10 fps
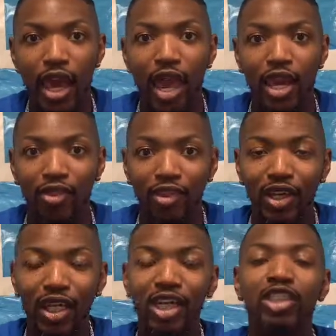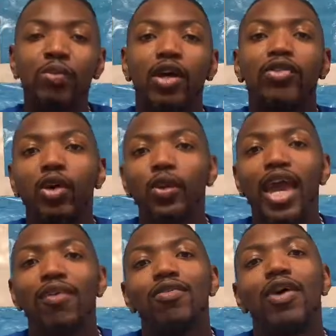And I think each month that we
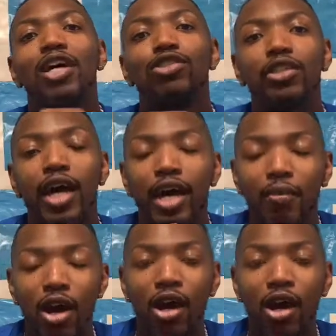have advisory time,